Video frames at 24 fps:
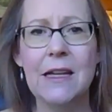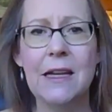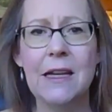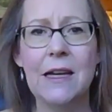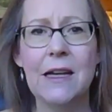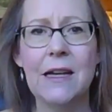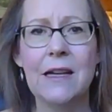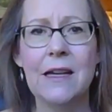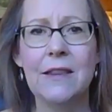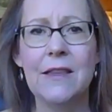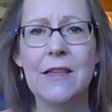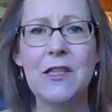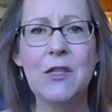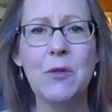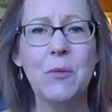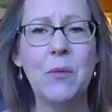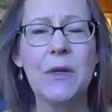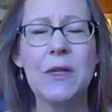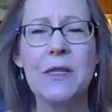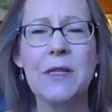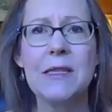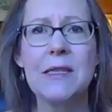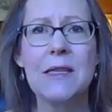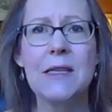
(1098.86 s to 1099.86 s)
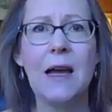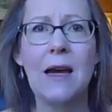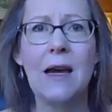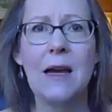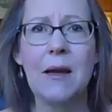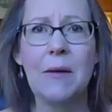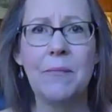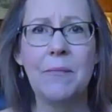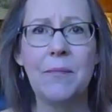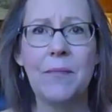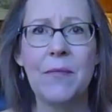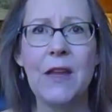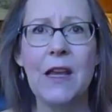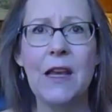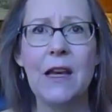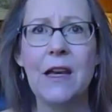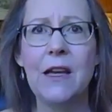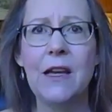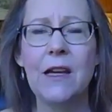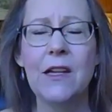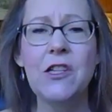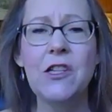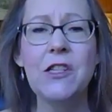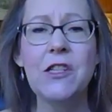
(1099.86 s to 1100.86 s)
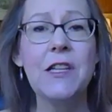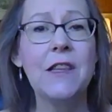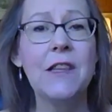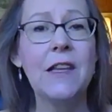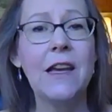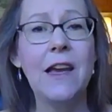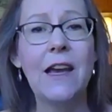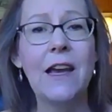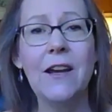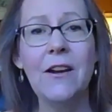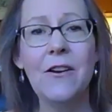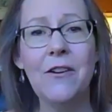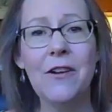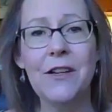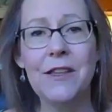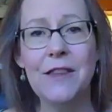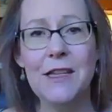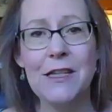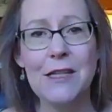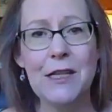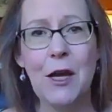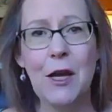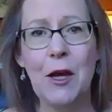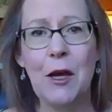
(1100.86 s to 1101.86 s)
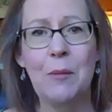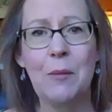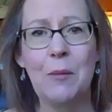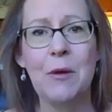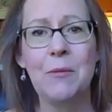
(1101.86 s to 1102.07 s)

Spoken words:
And this was just in the air at the time.